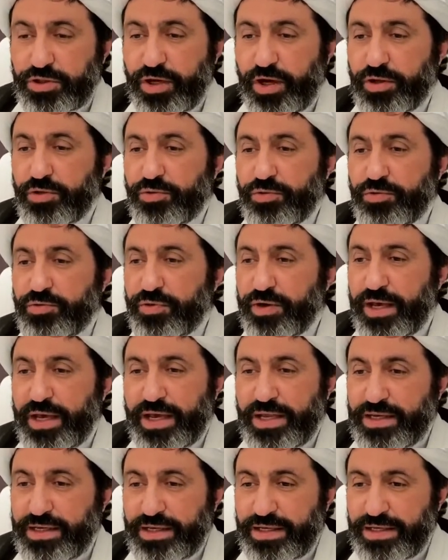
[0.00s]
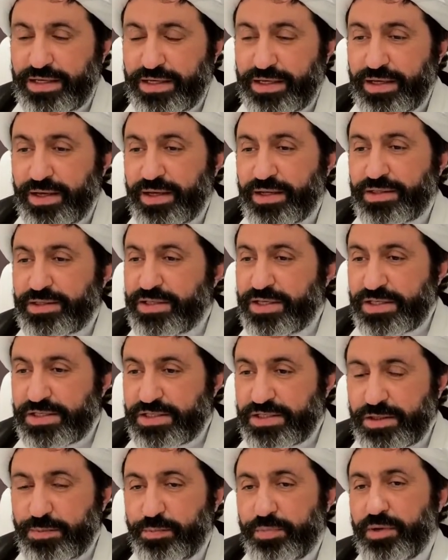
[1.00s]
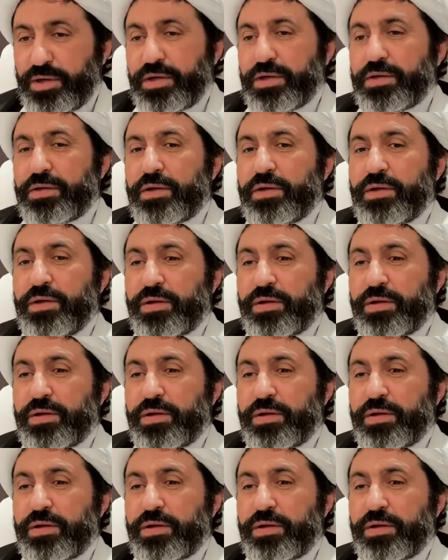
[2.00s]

I don't know, any discipline.